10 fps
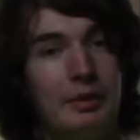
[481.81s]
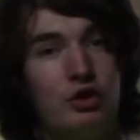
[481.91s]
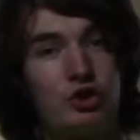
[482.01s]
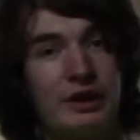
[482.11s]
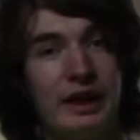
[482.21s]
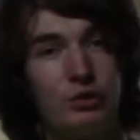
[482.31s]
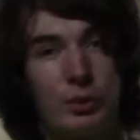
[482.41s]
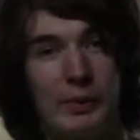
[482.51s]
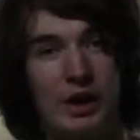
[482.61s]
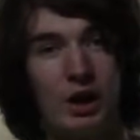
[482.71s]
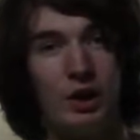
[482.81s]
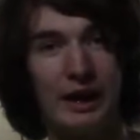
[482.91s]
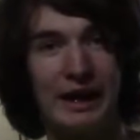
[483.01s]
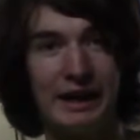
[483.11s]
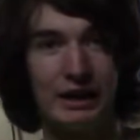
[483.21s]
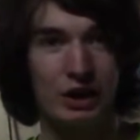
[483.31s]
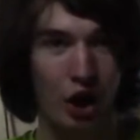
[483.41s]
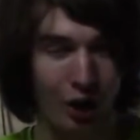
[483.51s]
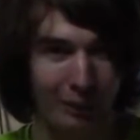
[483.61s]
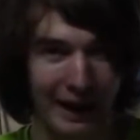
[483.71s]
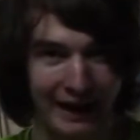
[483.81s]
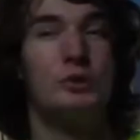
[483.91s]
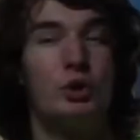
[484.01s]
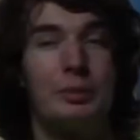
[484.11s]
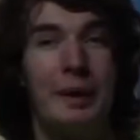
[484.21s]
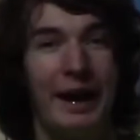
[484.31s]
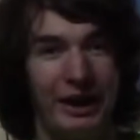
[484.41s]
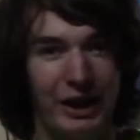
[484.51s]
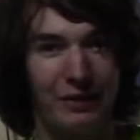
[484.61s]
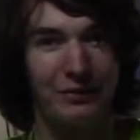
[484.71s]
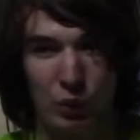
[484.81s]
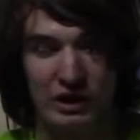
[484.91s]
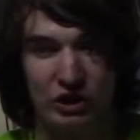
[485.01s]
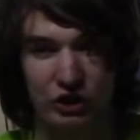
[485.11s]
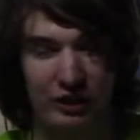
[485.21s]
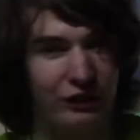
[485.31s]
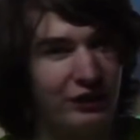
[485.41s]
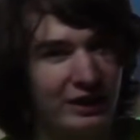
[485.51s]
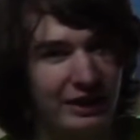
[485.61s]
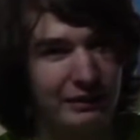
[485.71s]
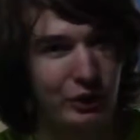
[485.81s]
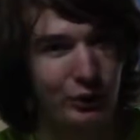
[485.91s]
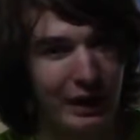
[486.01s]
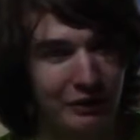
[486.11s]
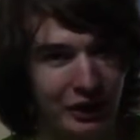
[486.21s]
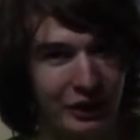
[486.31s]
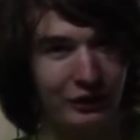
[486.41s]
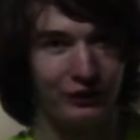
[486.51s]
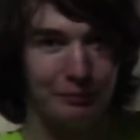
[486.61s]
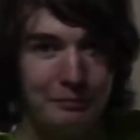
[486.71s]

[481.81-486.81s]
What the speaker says: industry that's what we call a callback or payoff, which the CW never does.